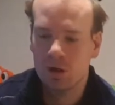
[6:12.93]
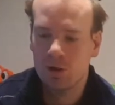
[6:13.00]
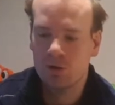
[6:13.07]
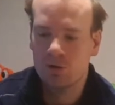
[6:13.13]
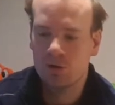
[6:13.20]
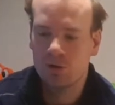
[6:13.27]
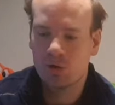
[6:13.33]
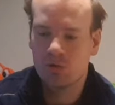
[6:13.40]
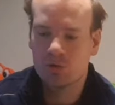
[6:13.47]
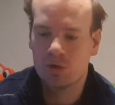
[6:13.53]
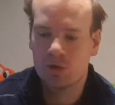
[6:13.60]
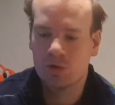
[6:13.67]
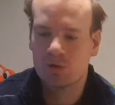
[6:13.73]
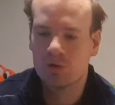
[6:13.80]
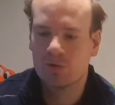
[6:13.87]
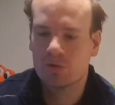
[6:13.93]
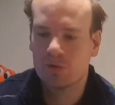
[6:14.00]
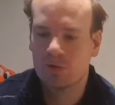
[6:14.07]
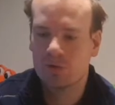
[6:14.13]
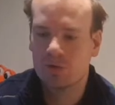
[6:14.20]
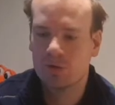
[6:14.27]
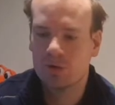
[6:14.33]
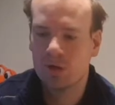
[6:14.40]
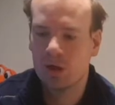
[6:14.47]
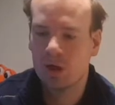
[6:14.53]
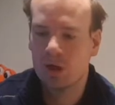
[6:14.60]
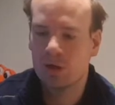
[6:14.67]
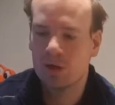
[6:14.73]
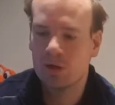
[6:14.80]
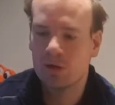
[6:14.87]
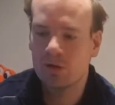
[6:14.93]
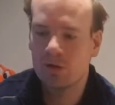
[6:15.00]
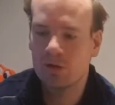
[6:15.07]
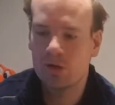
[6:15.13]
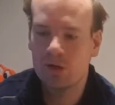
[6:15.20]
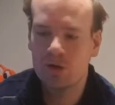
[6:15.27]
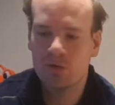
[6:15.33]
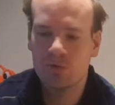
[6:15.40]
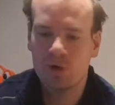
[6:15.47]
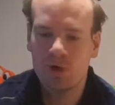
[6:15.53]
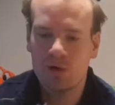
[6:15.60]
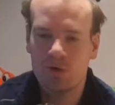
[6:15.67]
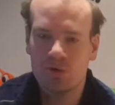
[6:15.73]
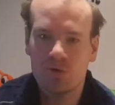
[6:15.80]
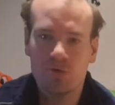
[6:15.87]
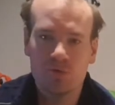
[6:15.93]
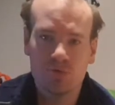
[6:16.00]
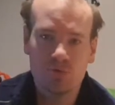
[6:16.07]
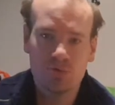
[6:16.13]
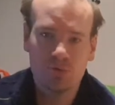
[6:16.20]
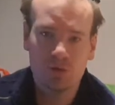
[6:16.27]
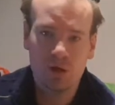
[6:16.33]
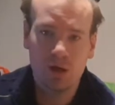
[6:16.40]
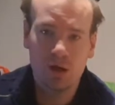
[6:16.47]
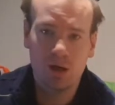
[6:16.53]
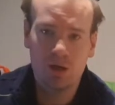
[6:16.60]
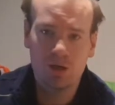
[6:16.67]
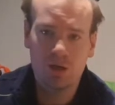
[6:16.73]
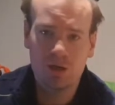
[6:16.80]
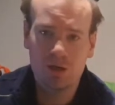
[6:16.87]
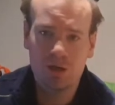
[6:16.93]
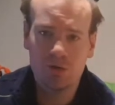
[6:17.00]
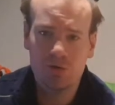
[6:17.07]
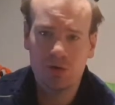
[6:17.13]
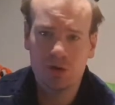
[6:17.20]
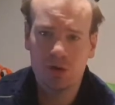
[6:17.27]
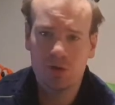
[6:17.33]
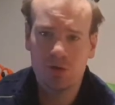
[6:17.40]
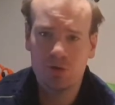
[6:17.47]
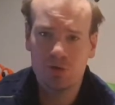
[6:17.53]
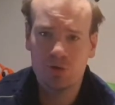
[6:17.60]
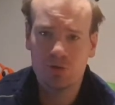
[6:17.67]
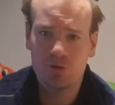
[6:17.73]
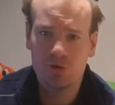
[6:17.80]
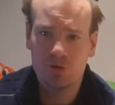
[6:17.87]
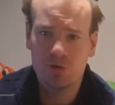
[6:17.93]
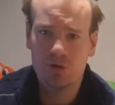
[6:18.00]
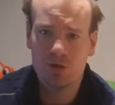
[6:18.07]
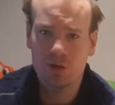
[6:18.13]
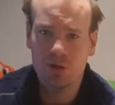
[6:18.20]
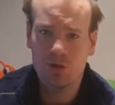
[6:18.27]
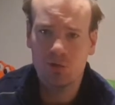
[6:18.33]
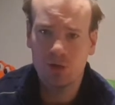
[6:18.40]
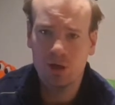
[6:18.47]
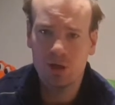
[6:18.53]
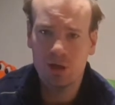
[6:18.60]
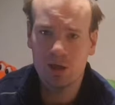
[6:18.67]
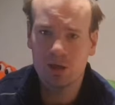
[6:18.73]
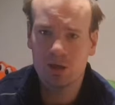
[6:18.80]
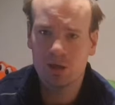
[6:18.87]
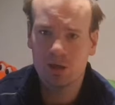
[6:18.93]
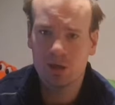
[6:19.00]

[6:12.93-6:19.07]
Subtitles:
and you close it, and then it's ready to use. And as you said, you should use it only